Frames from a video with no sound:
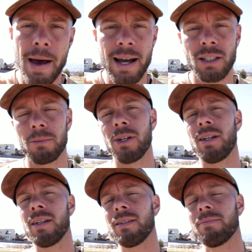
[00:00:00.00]
Back to
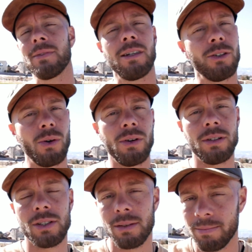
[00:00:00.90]
Blading,
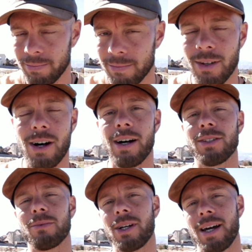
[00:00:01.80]
Lawrence, awesome